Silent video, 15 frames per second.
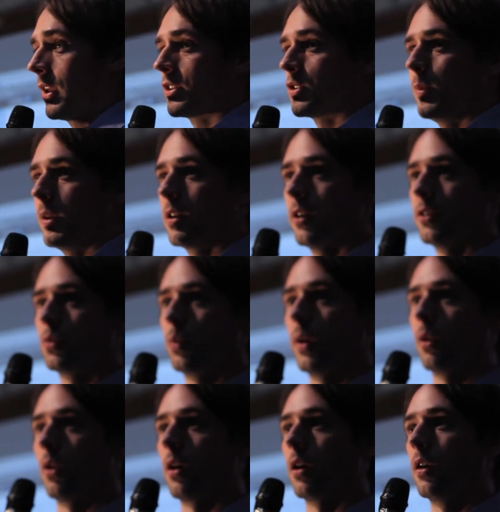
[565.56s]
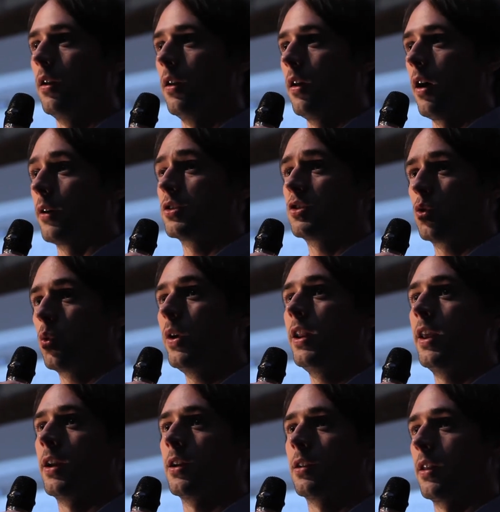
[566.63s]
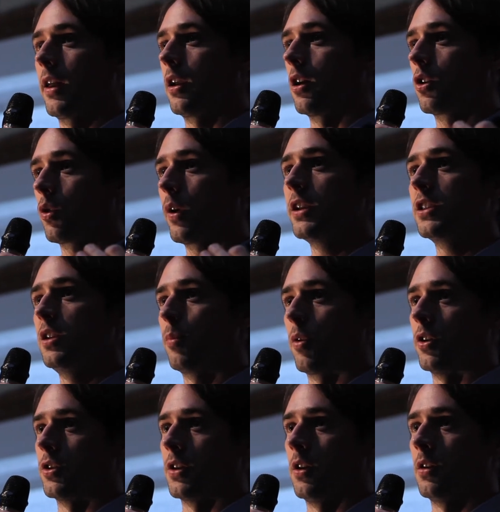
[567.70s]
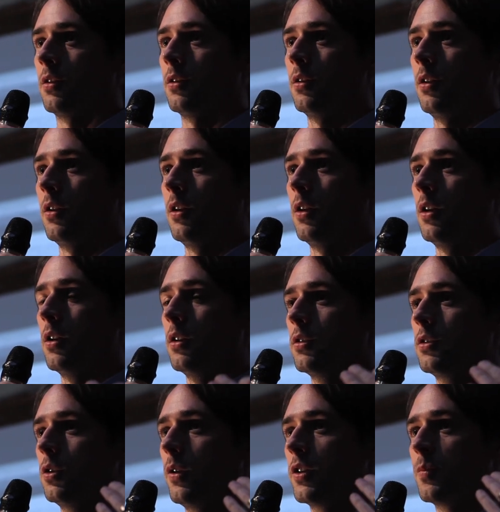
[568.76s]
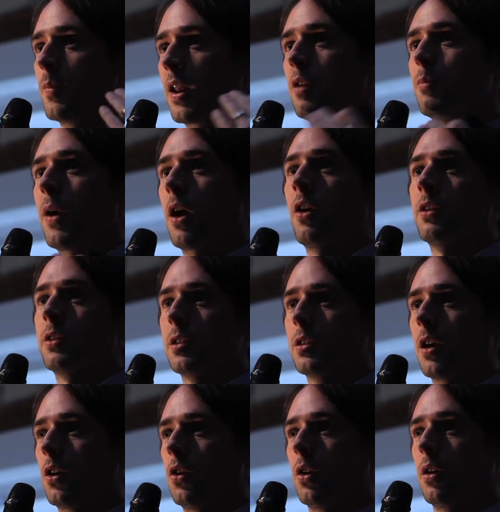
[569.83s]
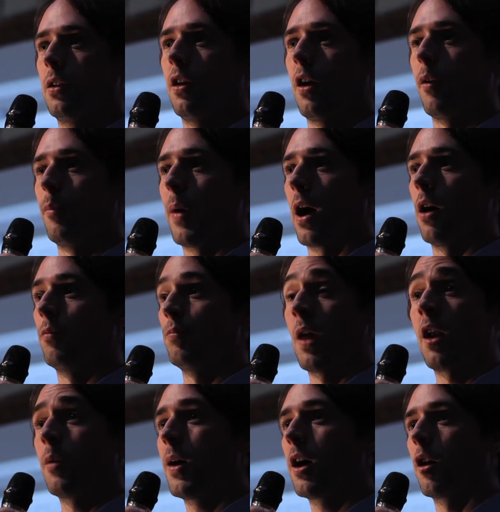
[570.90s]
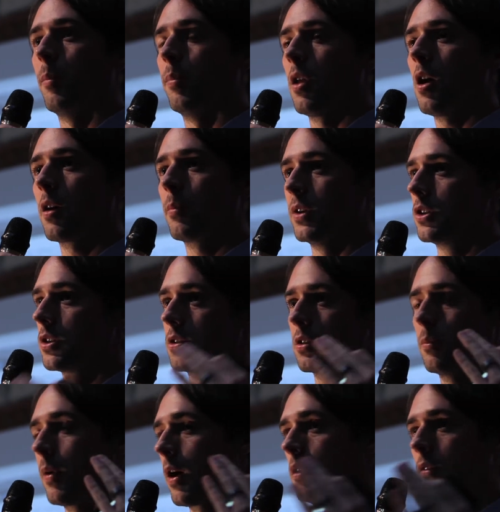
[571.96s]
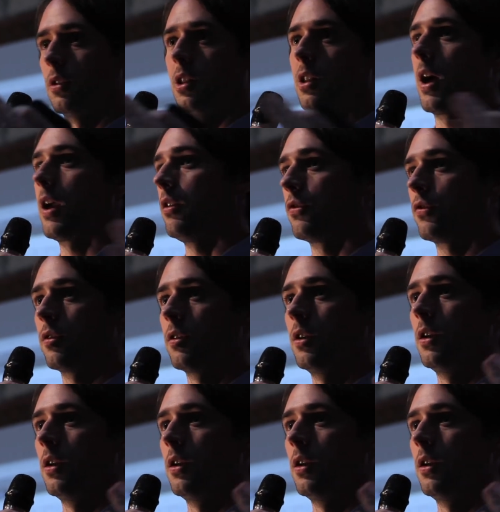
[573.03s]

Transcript: it's because we were, I was tweeting like a crazy person to as many parents as I could about, not about our blog, but just about life